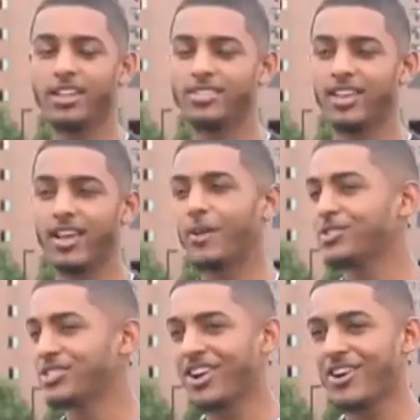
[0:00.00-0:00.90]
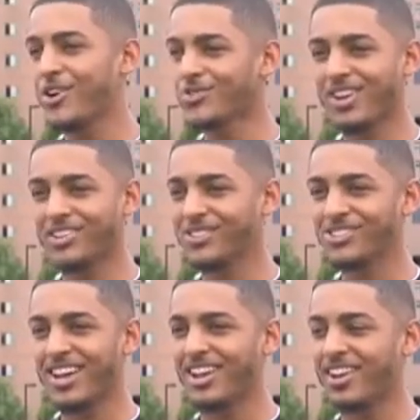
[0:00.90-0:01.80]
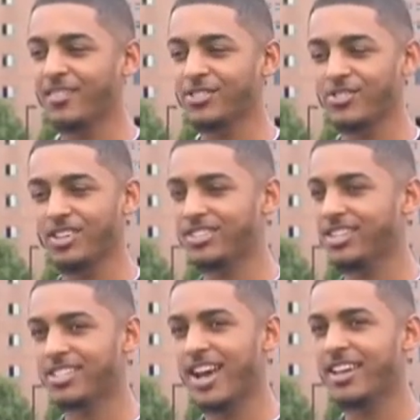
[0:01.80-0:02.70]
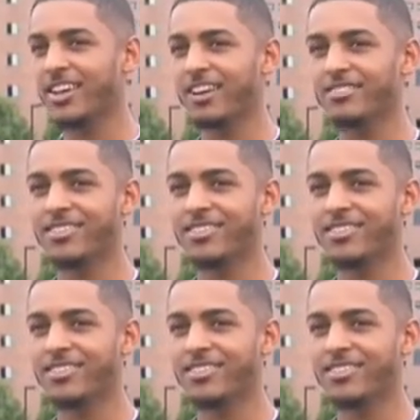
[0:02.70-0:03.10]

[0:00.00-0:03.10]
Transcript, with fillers: I said, I was young, always wanted to do a skydiving, so I said skydive.